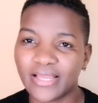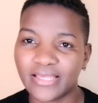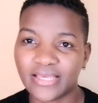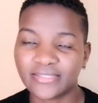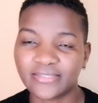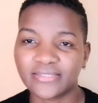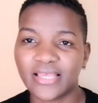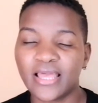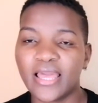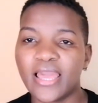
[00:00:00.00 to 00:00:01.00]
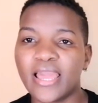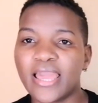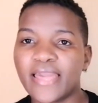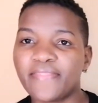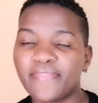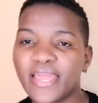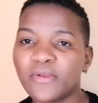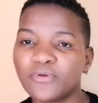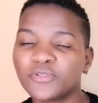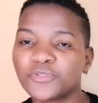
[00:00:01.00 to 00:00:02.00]
Yes. And
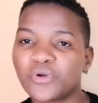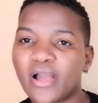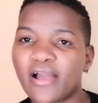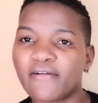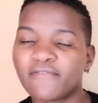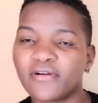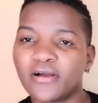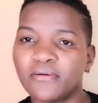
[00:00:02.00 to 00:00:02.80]
then we also have